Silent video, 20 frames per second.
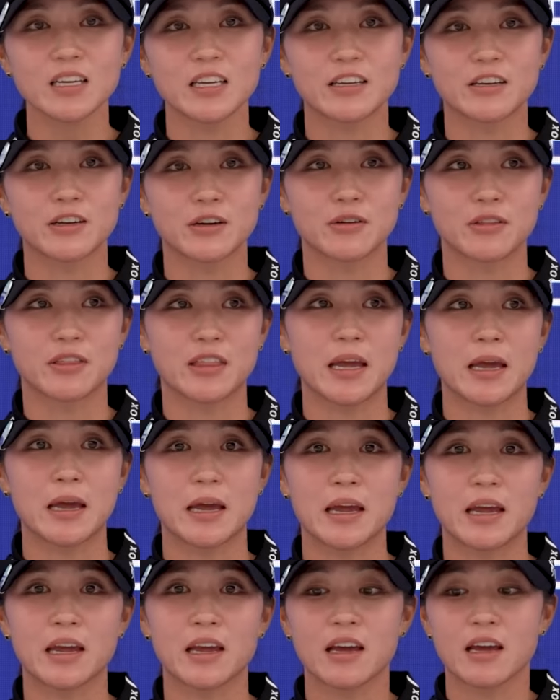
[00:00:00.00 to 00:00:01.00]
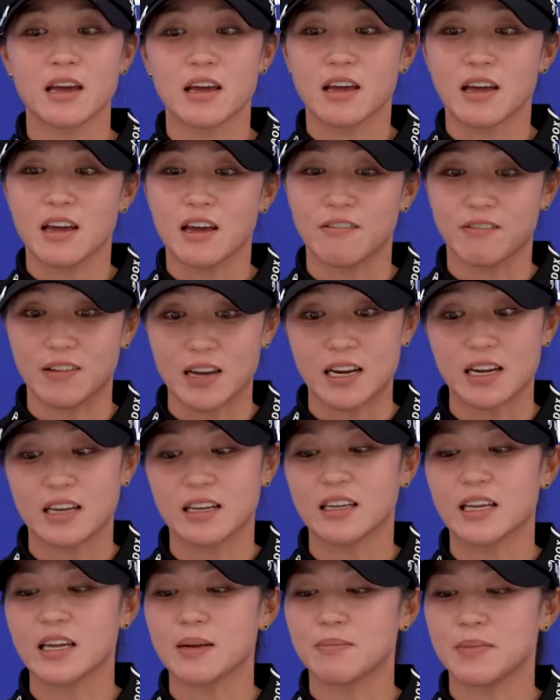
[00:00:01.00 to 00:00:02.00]
you know, they have kind of
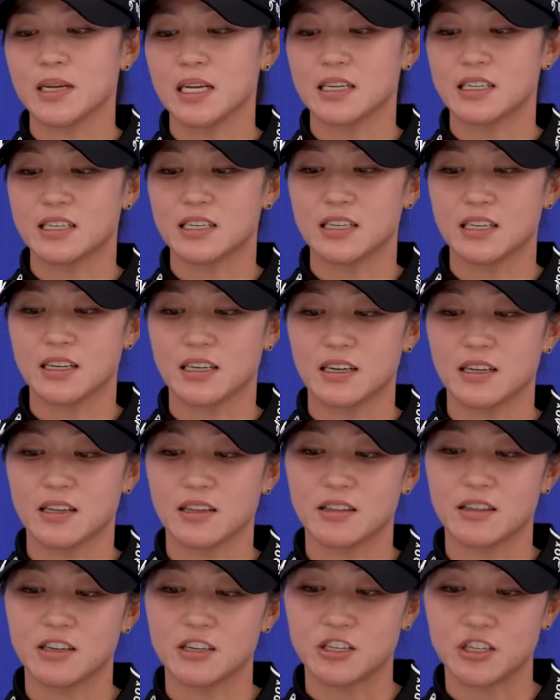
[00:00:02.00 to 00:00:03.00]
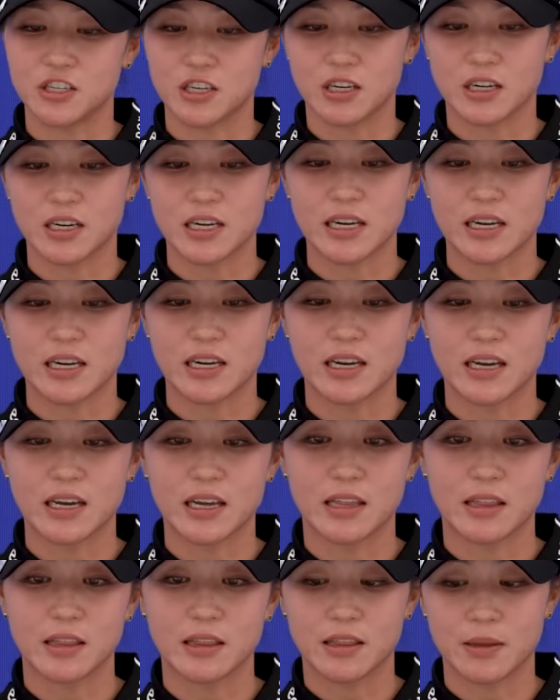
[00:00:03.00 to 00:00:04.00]
led me to the journey
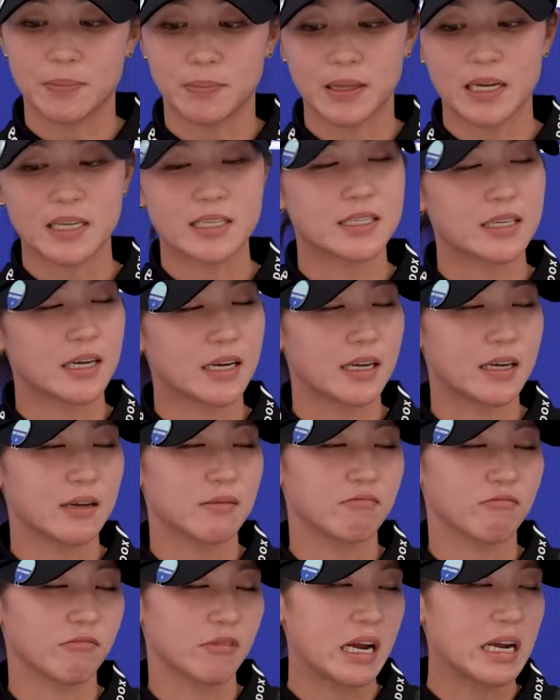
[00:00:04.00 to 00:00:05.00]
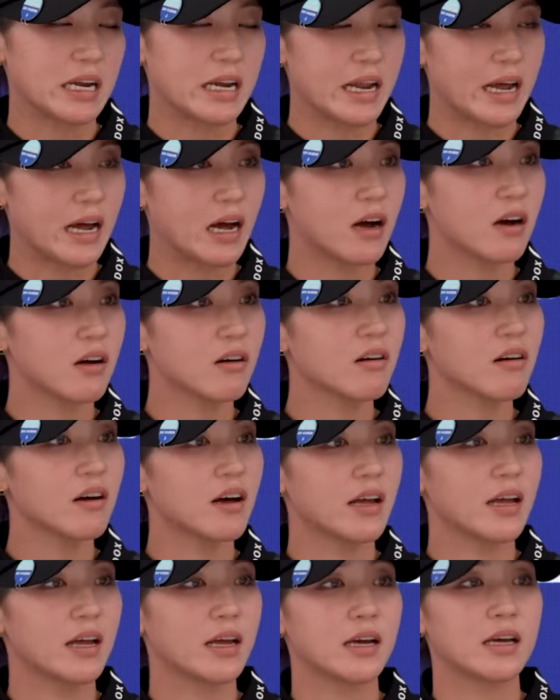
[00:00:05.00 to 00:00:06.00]
and the place I am right now.
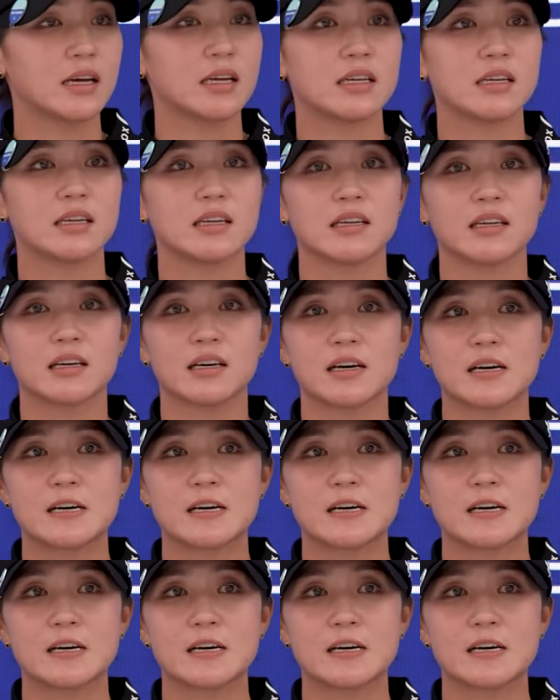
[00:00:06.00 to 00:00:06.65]
And